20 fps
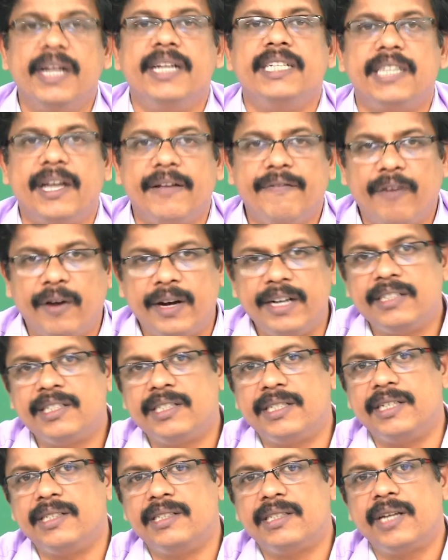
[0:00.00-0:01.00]
Say for
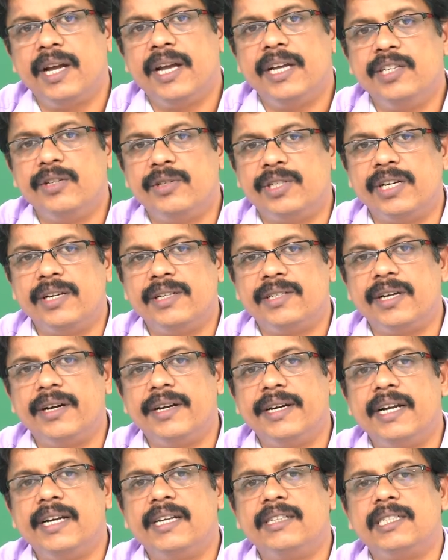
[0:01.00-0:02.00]
instance,
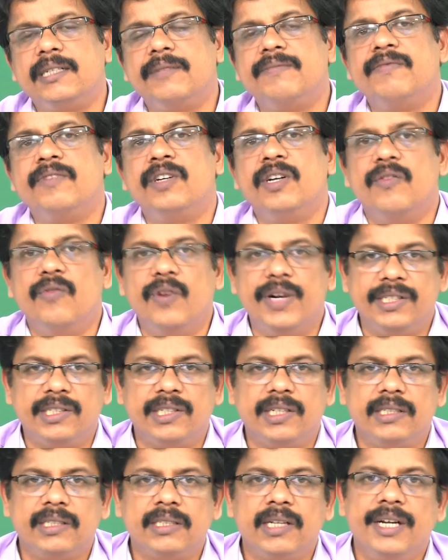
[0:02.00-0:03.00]
utilitarianism
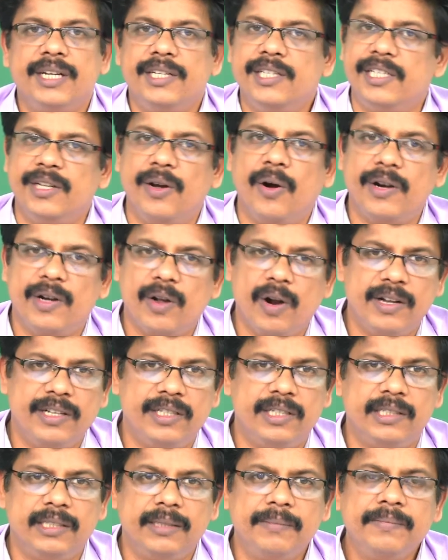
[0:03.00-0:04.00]
versus
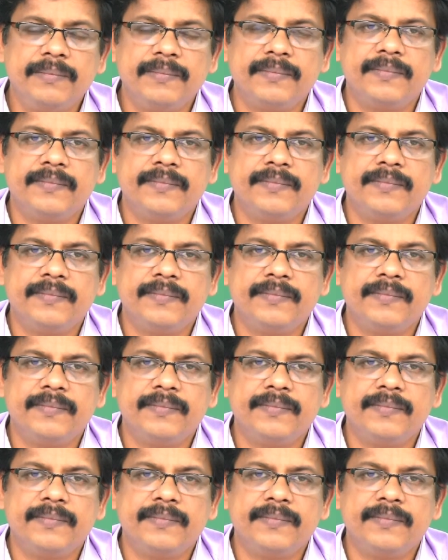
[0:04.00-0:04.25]
deontologism.